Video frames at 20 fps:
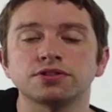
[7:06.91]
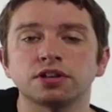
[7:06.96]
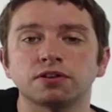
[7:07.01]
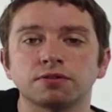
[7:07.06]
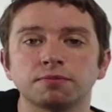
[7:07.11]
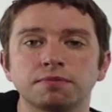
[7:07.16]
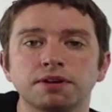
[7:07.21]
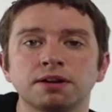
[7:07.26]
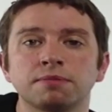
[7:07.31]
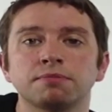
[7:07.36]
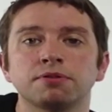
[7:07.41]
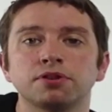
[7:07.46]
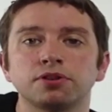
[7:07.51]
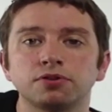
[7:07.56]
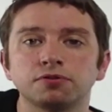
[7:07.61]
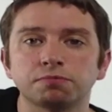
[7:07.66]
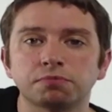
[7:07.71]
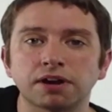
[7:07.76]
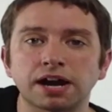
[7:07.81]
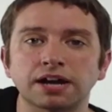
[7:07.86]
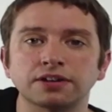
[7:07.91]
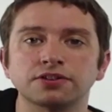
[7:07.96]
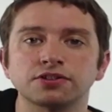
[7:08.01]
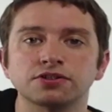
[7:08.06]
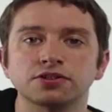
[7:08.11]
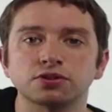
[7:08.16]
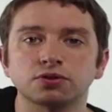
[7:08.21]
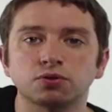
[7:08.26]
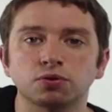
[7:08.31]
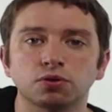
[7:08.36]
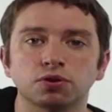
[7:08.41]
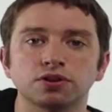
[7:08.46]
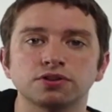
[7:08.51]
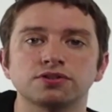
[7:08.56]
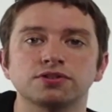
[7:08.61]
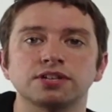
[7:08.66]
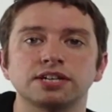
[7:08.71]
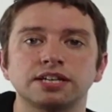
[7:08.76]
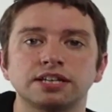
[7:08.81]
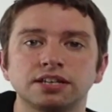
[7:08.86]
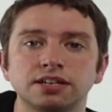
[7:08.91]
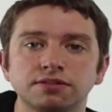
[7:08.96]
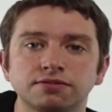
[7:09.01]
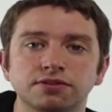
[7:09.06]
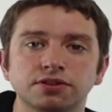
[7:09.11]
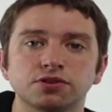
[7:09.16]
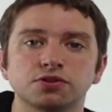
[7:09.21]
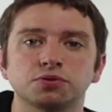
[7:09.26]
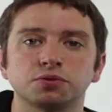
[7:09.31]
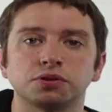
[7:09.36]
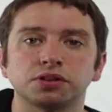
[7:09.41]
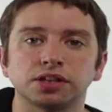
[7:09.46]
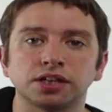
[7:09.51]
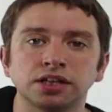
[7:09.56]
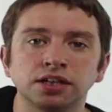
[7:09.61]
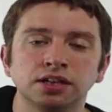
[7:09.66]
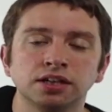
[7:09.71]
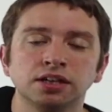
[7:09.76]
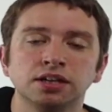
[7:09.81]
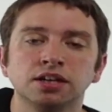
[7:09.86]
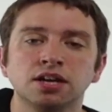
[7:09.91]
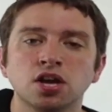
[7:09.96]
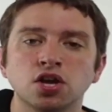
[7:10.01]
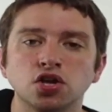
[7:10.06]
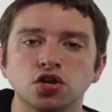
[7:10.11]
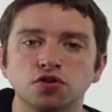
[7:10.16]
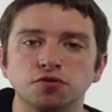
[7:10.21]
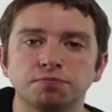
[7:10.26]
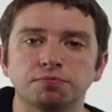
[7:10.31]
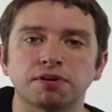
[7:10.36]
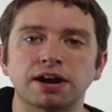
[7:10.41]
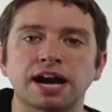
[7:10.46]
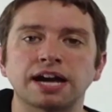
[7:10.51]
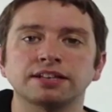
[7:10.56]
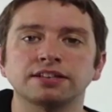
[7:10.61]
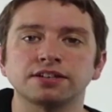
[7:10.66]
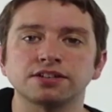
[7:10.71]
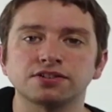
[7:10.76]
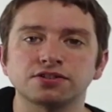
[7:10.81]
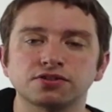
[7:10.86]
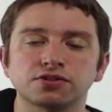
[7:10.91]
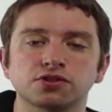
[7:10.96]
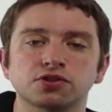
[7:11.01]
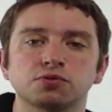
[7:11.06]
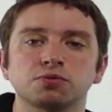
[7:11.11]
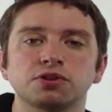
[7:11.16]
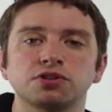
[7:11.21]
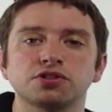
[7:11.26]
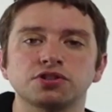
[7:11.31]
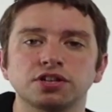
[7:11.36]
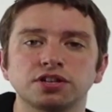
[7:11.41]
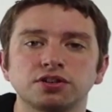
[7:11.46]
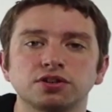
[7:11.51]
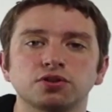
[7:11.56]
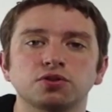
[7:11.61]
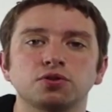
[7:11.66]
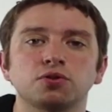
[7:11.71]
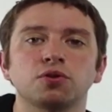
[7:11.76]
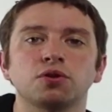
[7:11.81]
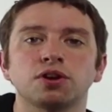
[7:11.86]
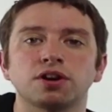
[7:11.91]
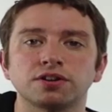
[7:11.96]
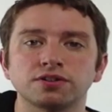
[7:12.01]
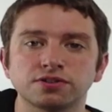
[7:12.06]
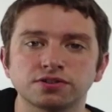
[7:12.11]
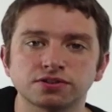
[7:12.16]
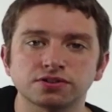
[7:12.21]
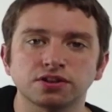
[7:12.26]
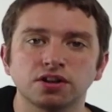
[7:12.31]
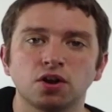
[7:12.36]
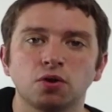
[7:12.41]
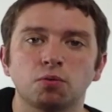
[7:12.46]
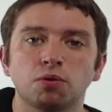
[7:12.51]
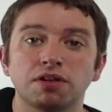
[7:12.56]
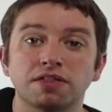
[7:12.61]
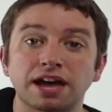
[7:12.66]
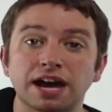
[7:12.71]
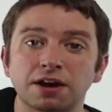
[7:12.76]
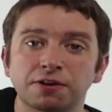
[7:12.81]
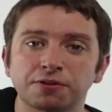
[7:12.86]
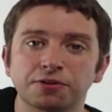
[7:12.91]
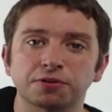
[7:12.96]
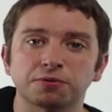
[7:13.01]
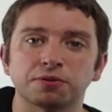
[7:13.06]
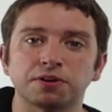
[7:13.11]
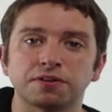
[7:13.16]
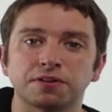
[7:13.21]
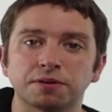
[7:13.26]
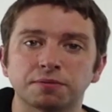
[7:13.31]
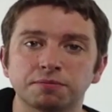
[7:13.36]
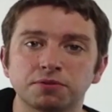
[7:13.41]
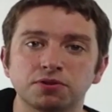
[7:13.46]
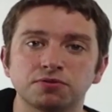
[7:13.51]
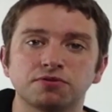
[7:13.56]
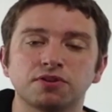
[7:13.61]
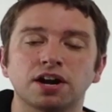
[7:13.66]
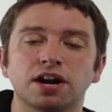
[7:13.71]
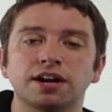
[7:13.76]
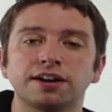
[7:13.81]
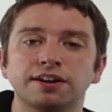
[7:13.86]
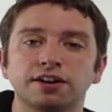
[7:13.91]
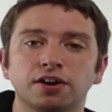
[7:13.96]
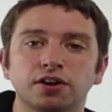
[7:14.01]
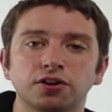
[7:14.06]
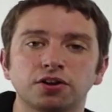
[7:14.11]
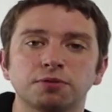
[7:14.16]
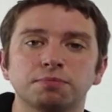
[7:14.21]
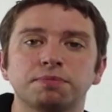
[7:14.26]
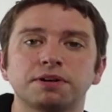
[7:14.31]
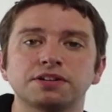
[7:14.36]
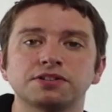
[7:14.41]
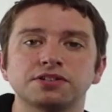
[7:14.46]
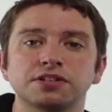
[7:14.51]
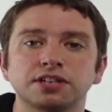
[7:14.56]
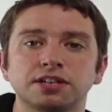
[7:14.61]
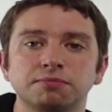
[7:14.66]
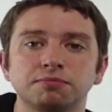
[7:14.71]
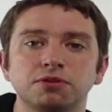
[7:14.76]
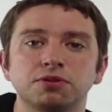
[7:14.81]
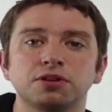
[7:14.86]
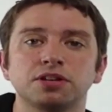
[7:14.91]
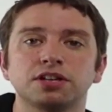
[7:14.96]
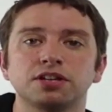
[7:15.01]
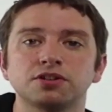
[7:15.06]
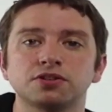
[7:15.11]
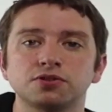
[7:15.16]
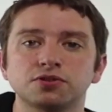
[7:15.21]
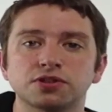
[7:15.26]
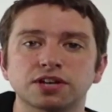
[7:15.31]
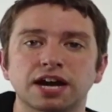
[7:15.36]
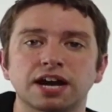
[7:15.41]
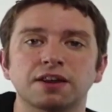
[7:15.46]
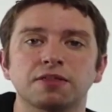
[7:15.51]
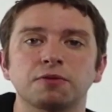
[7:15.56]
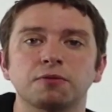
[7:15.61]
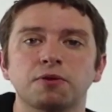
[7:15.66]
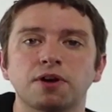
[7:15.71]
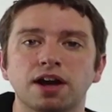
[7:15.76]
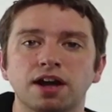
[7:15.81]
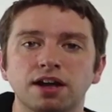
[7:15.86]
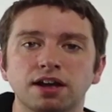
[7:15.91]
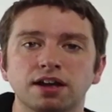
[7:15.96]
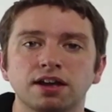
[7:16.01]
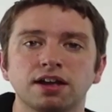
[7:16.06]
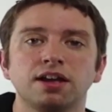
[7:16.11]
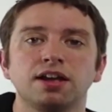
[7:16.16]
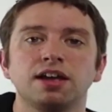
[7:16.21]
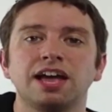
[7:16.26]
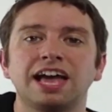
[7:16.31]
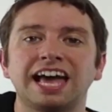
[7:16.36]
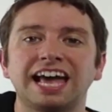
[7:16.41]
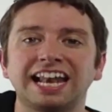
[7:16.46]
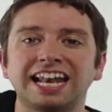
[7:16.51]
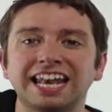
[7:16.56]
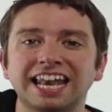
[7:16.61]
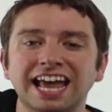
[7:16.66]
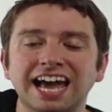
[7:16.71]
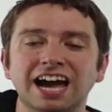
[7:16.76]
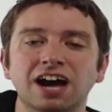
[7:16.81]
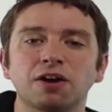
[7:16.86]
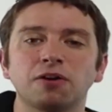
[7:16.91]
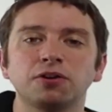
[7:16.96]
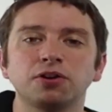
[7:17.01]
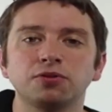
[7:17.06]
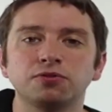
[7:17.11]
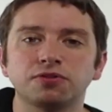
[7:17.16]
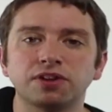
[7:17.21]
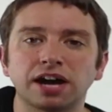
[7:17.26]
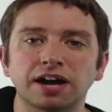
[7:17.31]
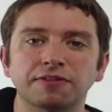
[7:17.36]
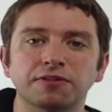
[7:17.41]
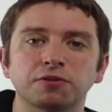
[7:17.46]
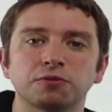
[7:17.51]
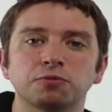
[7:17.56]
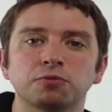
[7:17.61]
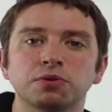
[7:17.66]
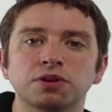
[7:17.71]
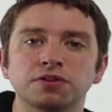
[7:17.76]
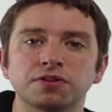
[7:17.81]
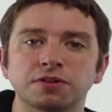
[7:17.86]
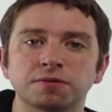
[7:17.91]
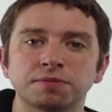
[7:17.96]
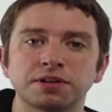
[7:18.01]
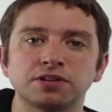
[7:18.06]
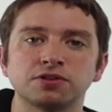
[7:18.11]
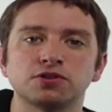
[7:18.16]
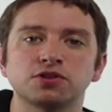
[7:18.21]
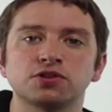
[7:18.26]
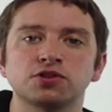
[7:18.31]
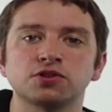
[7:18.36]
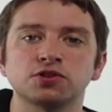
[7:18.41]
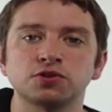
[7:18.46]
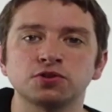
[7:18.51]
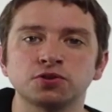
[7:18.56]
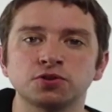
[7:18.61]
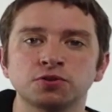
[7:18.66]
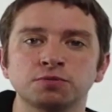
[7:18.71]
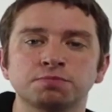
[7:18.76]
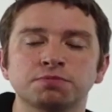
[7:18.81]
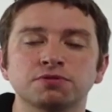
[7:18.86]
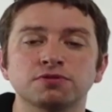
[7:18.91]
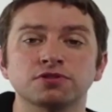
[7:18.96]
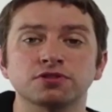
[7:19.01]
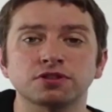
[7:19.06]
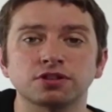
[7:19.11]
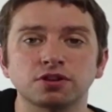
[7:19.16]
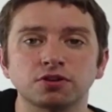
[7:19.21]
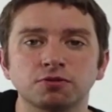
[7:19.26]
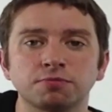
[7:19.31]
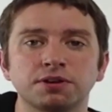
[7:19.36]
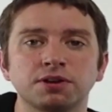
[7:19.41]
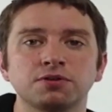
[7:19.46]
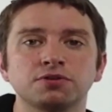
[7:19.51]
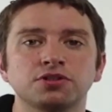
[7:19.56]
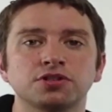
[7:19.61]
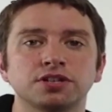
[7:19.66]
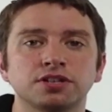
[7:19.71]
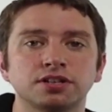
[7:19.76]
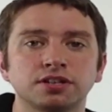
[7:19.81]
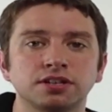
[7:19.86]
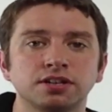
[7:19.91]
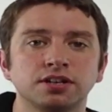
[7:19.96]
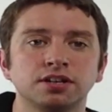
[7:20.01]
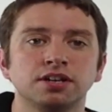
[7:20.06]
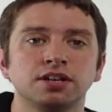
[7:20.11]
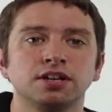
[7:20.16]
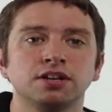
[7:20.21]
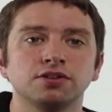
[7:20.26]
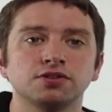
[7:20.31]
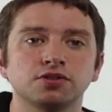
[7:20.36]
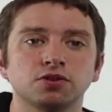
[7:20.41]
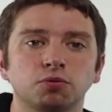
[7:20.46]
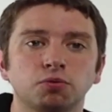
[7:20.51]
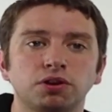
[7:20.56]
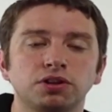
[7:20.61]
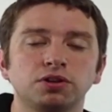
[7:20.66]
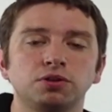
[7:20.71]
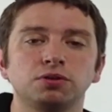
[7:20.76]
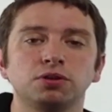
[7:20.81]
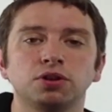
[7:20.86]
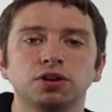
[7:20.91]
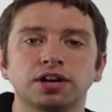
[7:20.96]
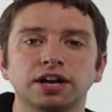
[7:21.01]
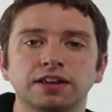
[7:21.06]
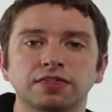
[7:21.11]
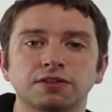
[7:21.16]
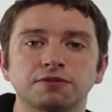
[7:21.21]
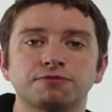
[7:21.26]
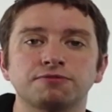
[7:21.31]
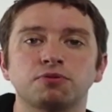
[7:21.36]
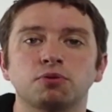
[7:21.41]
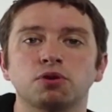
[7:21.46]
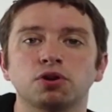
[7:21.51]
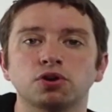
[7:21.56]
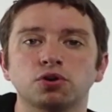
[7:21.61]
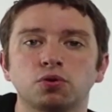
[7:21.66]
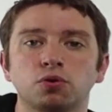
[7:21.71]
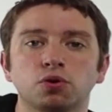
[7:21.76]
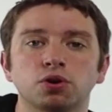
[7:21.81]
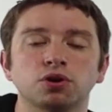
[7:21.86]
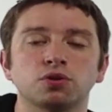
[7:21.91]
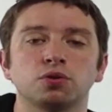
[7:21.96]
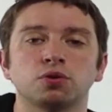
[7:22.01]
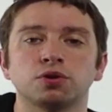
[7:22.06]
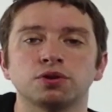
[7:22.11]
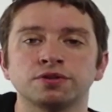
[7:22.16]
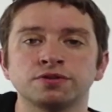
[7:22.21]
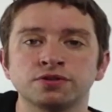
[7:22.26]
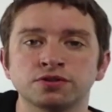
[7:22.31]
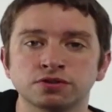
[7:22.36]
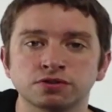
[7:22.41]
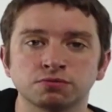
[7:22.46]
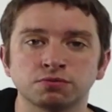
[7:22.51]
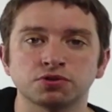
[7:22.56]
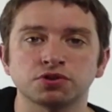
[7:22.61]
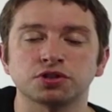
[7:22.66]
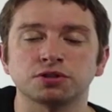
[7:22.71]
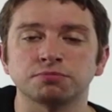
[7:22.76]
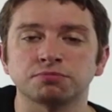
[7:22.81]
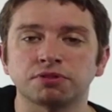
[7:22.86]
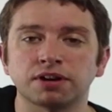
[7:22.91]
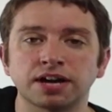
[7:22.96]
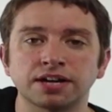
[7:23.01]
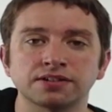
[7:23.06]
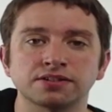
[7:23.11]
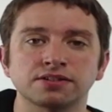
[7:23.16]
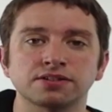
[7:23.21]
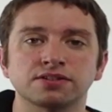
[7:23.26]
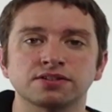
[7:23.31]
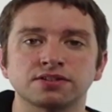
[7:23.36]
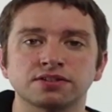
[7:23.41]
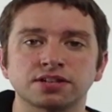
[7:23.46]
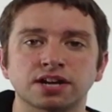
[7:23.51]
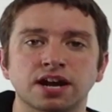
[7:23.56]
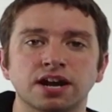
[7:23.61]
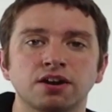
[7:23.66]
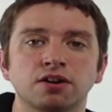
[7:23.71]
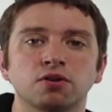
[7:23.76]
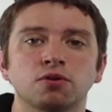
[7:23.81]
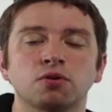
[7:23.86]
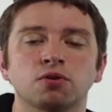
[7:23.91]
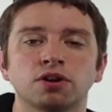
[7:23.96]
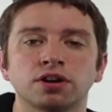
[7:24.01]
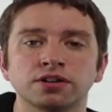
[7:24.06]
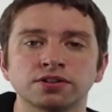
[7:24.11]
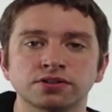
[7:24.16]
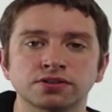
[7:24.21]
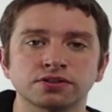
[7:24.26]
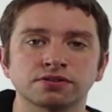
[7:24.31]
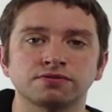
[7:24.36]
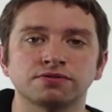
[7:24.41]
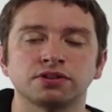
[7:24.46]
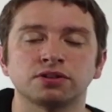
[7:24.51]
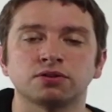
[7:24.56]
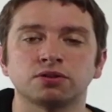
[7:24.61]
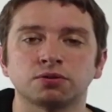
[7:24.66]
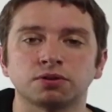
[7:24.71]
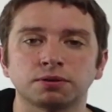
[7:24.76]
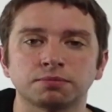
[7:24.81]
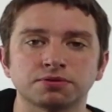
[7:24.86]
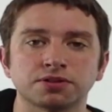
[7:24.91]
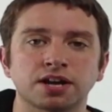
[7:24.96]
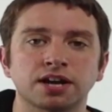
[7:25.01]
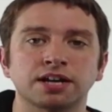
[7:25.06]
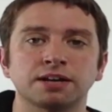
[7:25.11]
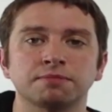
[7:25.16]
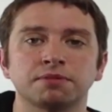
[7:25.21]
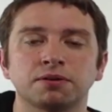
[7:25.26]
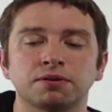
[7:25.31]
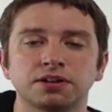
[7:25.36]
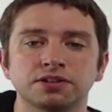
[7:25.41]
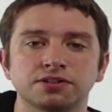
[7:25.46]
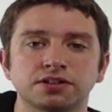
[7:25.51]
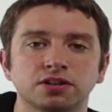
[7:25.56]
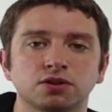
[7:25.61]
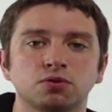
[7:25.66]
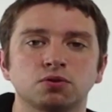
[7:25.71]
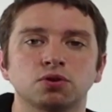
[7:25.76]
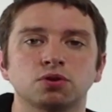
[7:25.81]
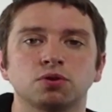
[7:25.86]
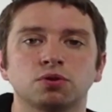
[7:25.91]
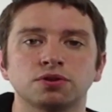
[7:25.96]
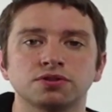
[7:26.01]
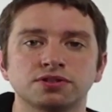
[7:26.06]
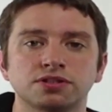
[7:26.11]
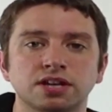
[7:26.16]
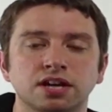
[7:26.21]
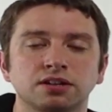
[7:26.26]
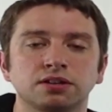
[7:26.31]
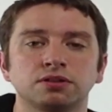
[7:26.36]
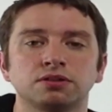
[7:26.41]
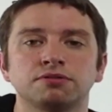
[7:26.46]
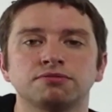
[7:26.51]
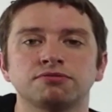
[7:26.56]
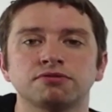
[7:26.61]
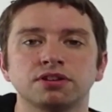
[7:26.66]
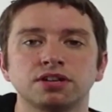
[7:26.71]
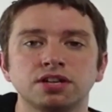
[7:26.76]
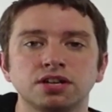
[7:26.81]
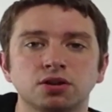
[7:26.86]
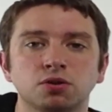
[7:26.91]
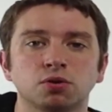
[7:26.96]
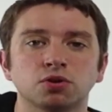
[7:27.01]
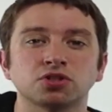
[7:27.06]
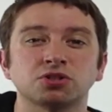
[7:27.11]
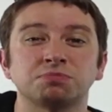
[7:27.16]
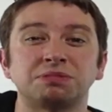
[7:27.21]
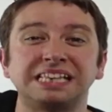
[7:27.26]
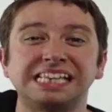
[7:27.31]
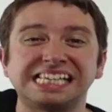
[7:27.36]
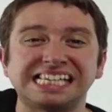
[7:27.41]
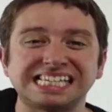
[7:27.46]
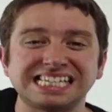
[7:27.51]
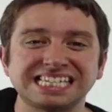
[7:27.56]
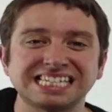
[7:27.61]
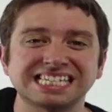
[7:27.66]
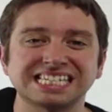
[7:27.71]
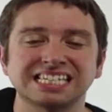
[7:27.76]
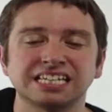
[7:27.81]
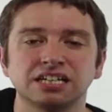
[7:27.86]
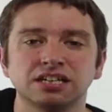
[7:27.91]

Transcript: Now remember, you've practiced the chords individually. You've practiced switching the chords without the rhythm. You've gotten all your buzzing and muting issues out of the way. And now you've got the rhythm in super slow motion. So when you look at the 4 core chords, which comprise this entire chorus, if you don't know what I'm talking about when I say core chords, download the free e-course, please.